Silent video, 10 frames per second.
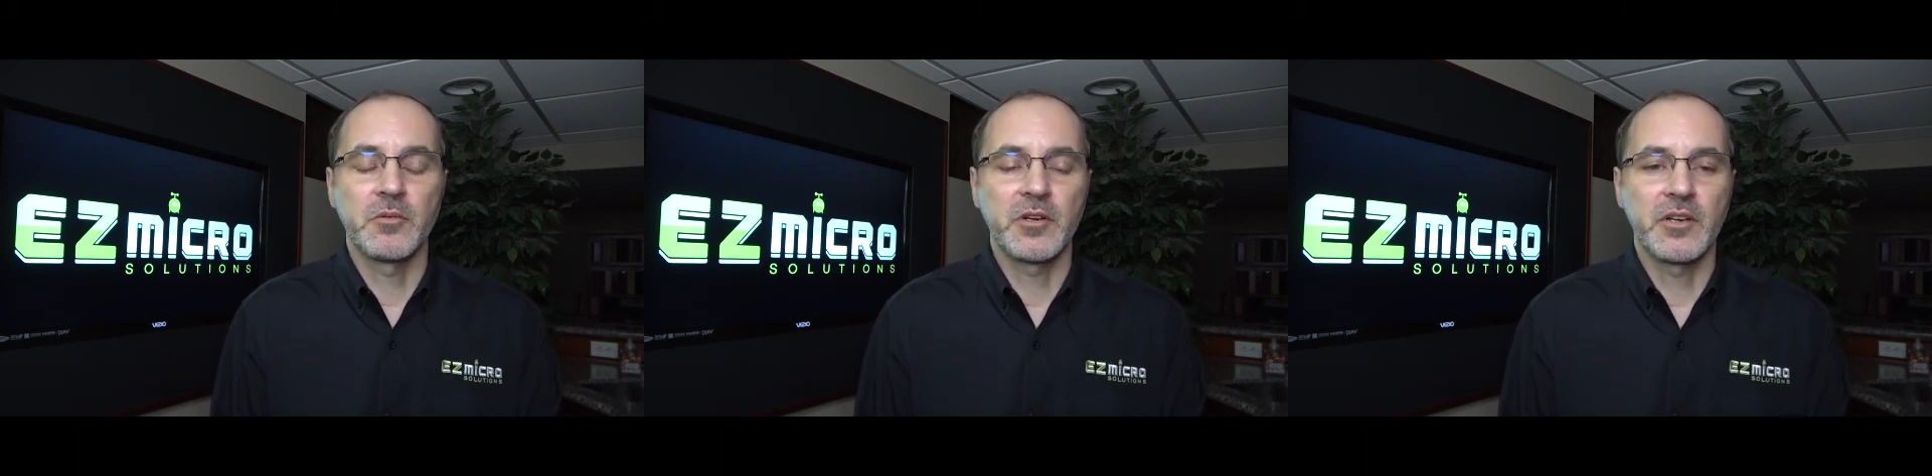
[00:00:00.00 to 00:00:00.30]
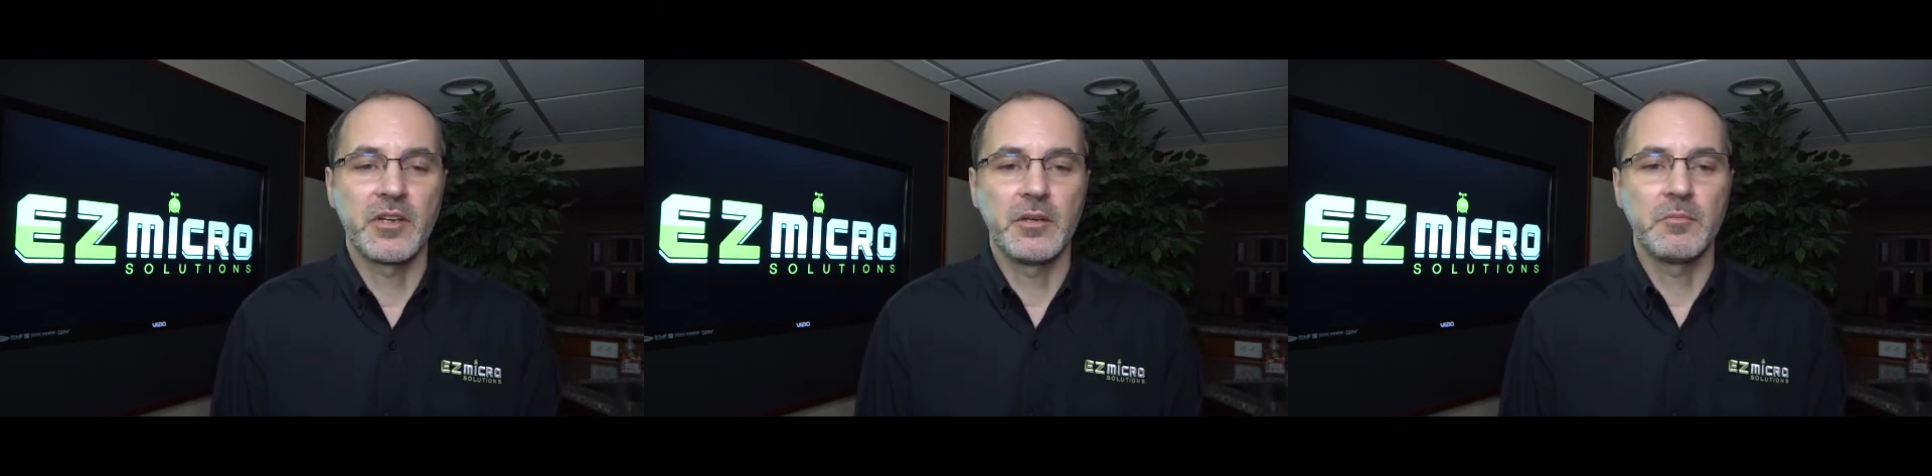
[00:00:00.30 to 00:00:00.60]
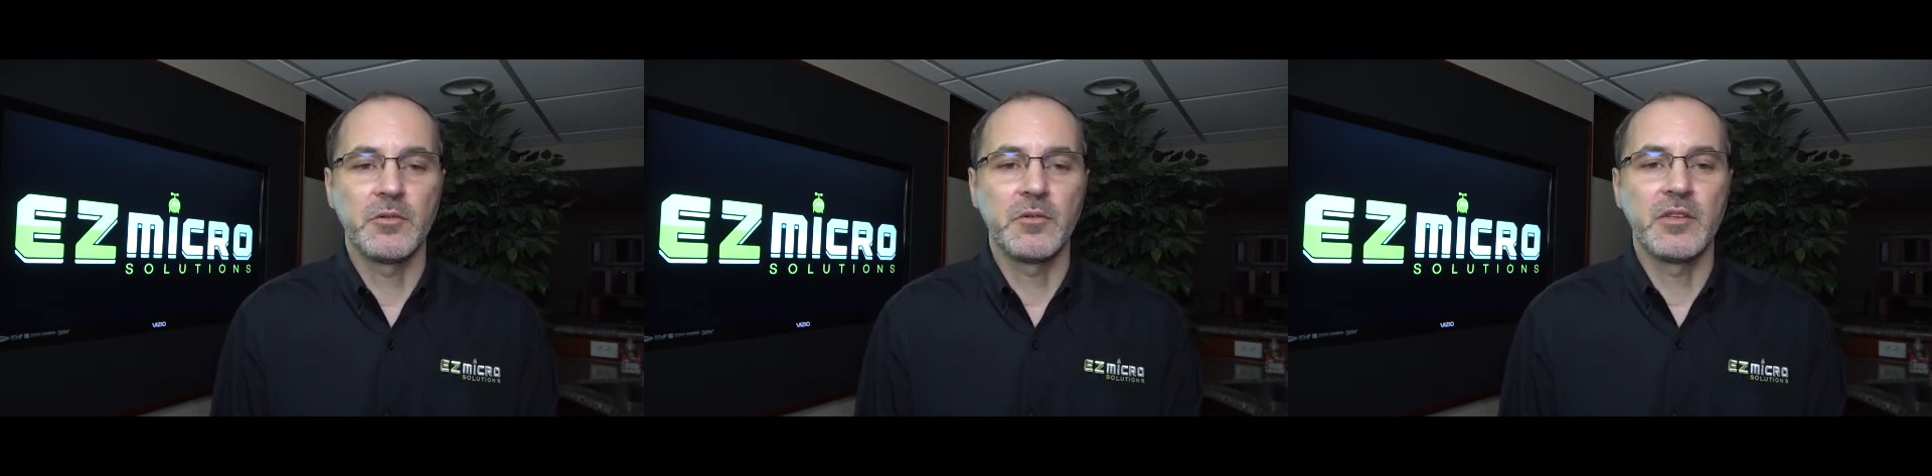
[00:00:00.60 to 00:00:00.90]
we're going to keep
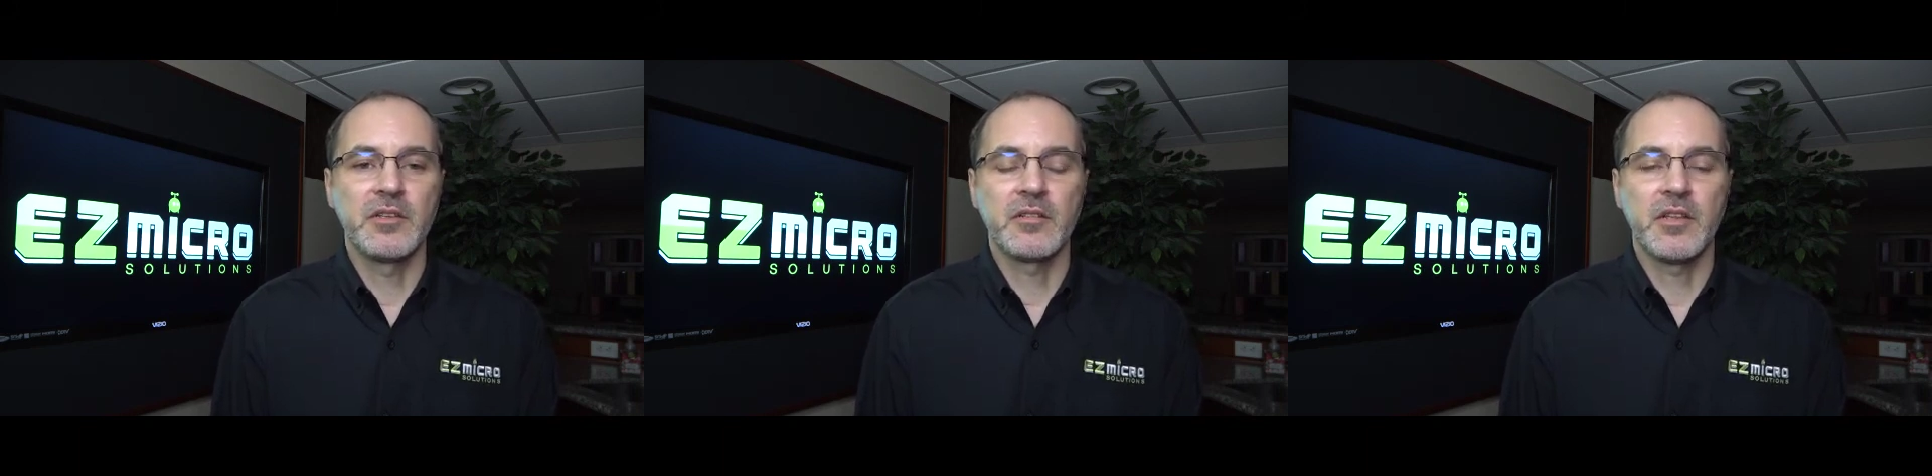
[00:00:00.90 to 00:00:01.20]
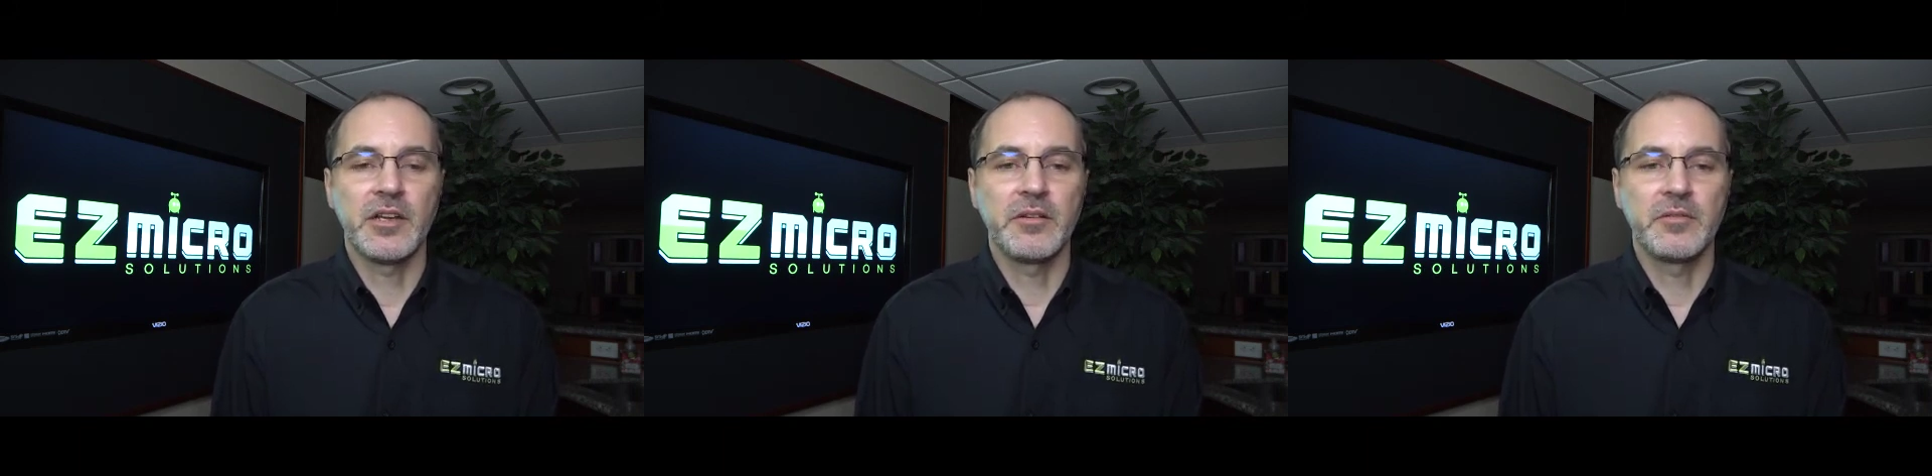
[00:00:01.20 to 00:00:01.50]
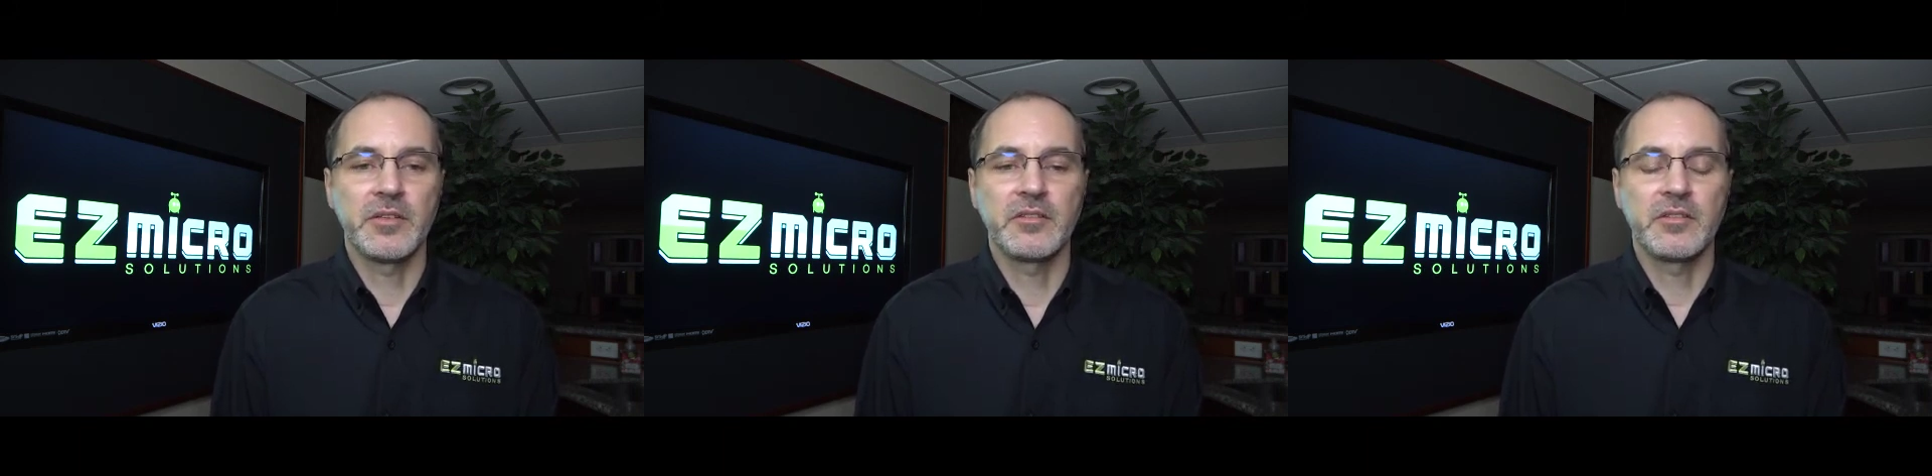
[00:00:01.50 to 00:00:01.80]
doing these live
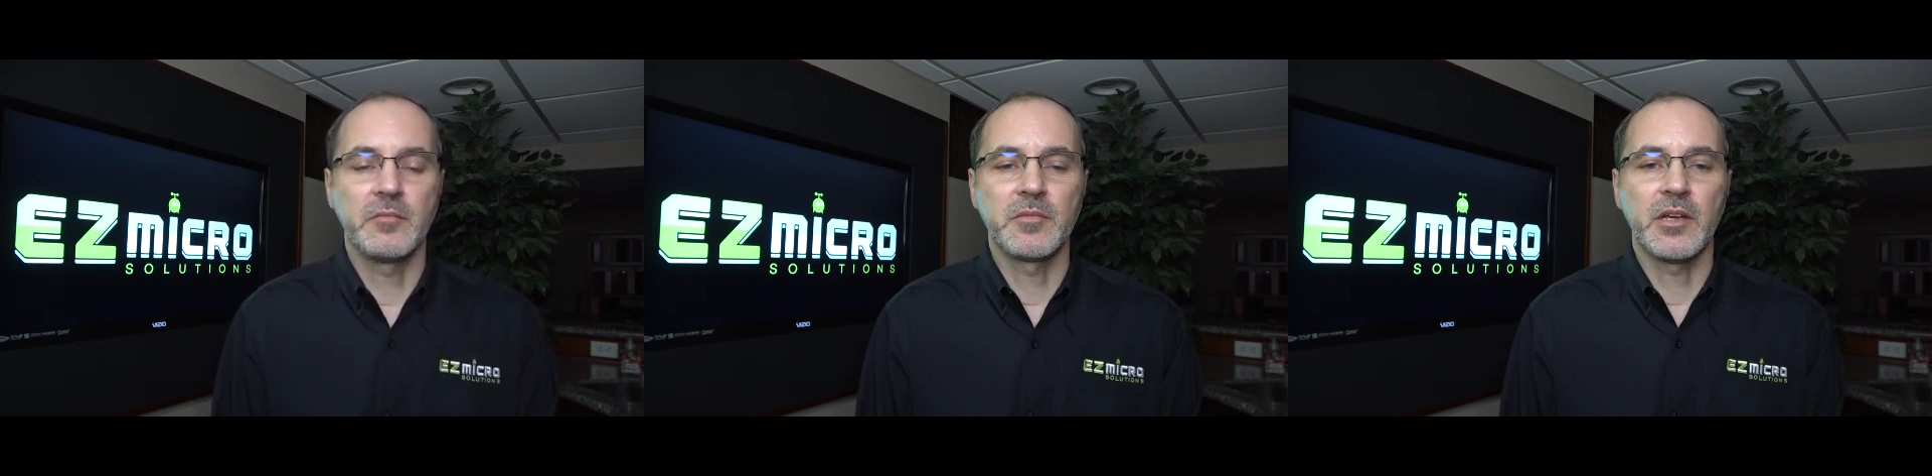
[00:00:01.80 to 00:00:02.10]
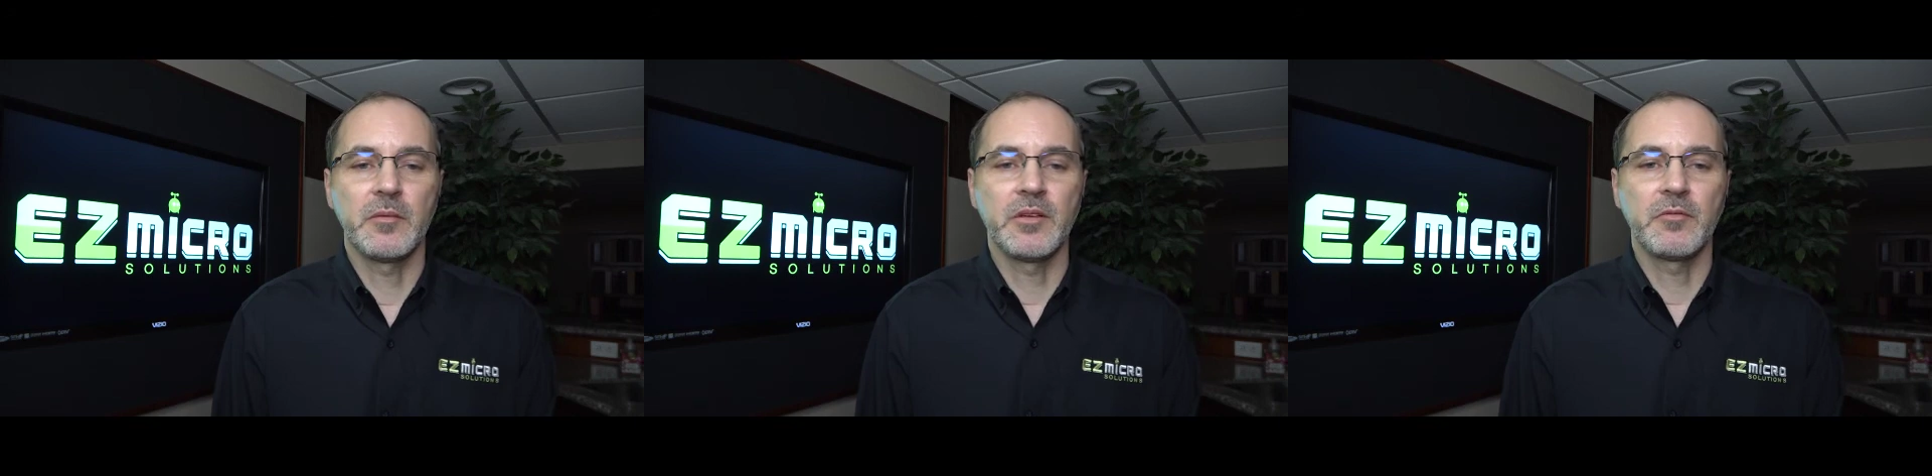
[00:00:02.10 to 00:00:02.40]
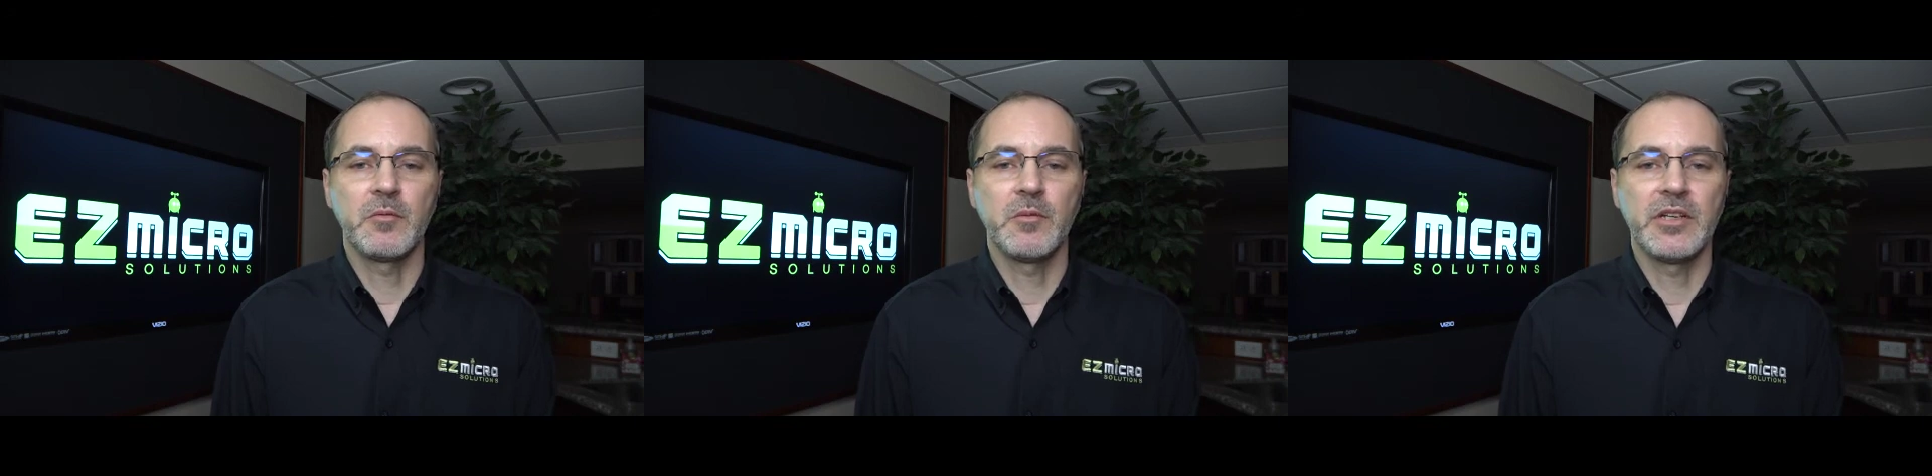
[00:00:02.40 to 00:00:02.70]
at the same time
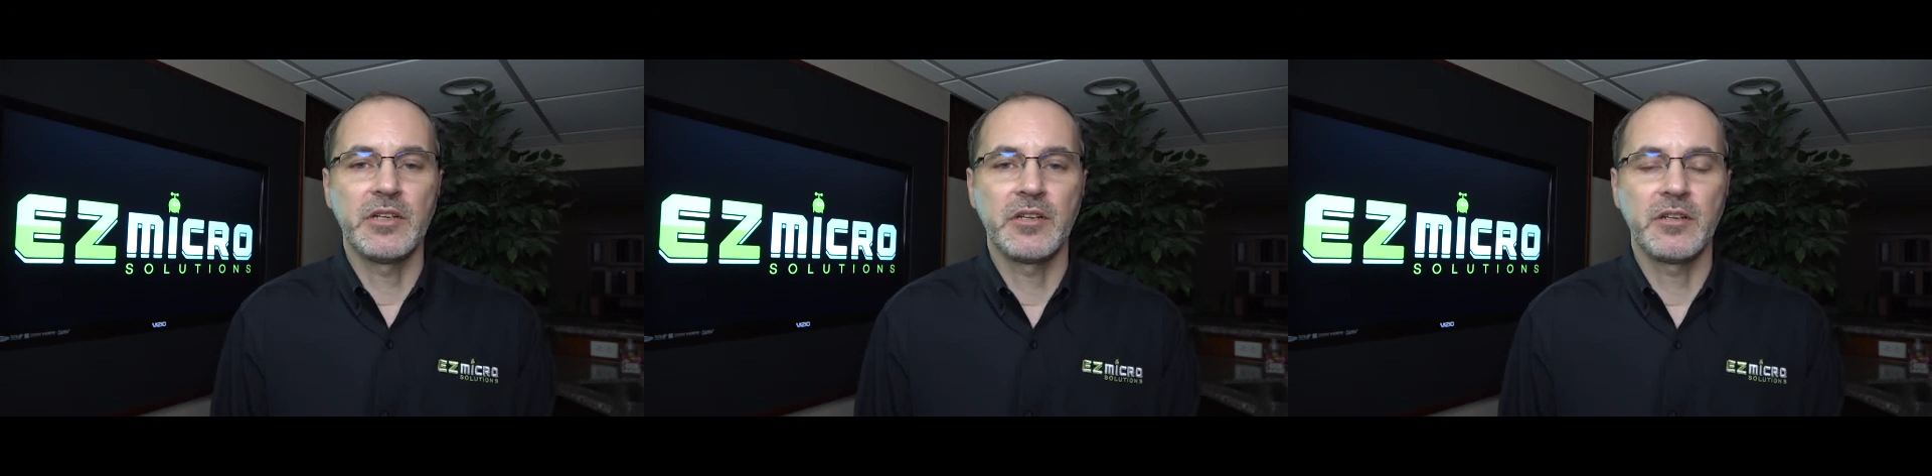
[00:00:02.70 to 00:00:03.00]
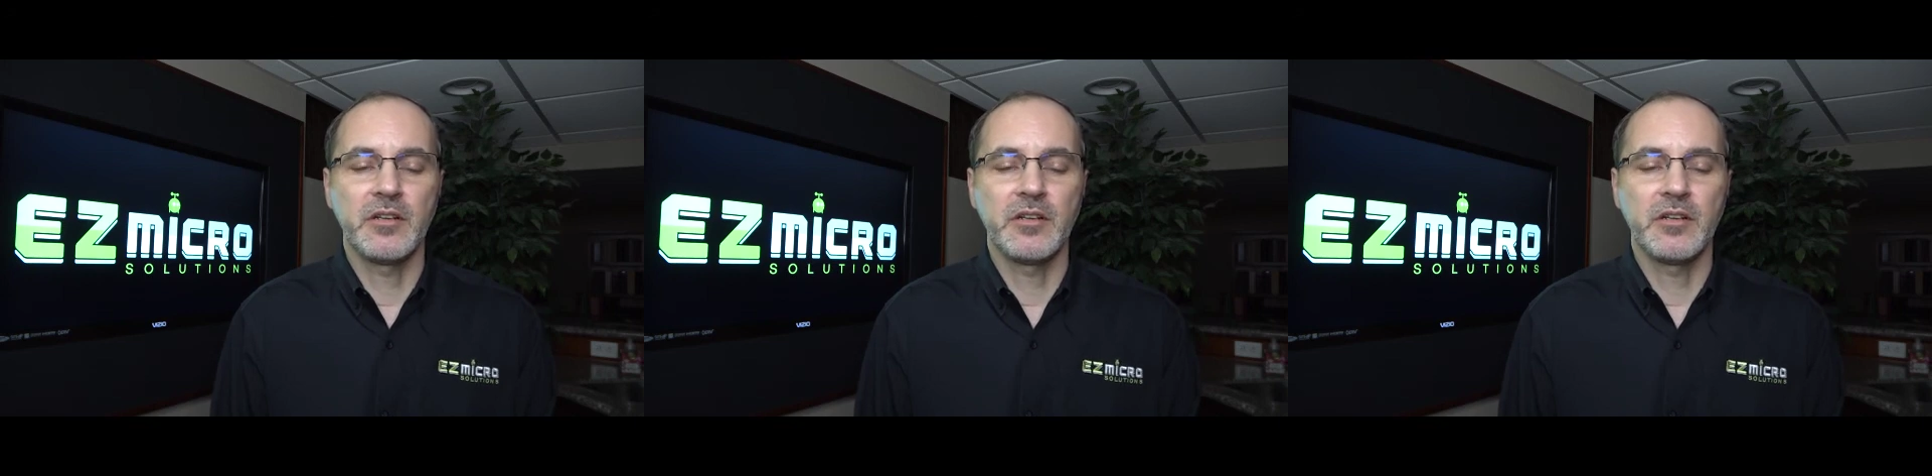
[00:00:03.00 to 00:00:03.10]
every week.